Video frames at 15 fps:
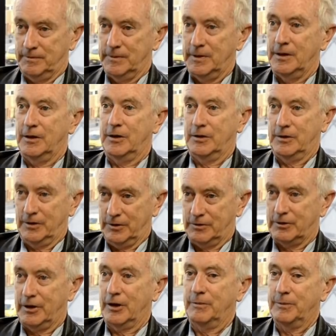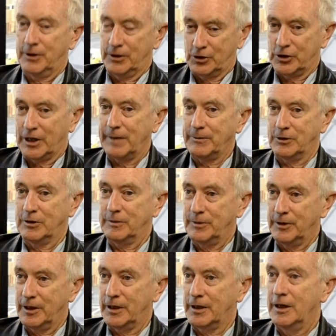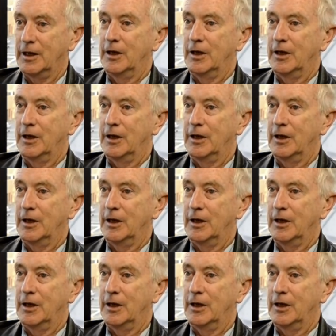in Australia being shaped into being,